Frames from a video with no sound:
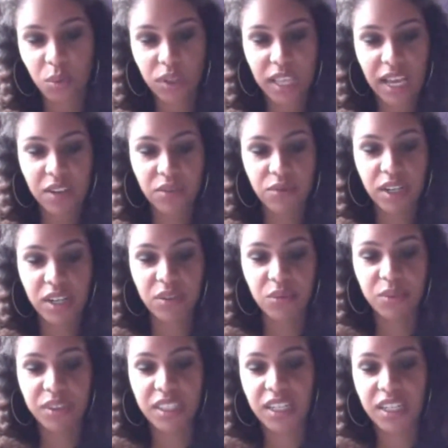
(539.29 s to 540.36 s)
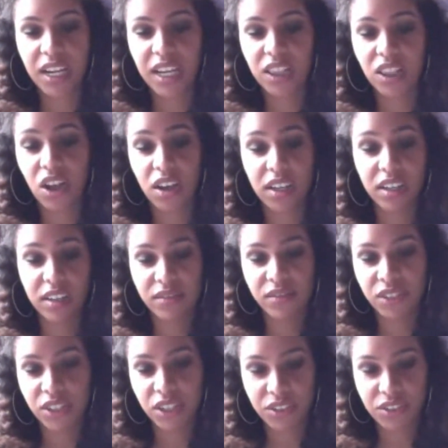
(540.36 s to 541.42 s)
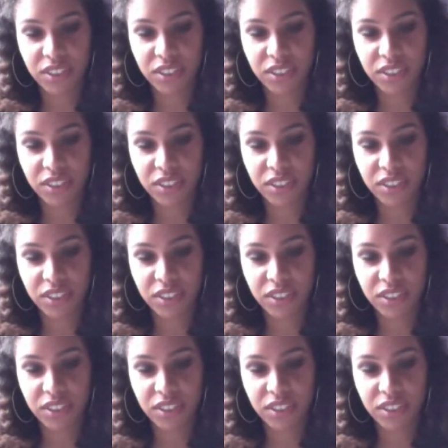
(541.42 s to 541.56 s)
Will had ridden with the knight long enough to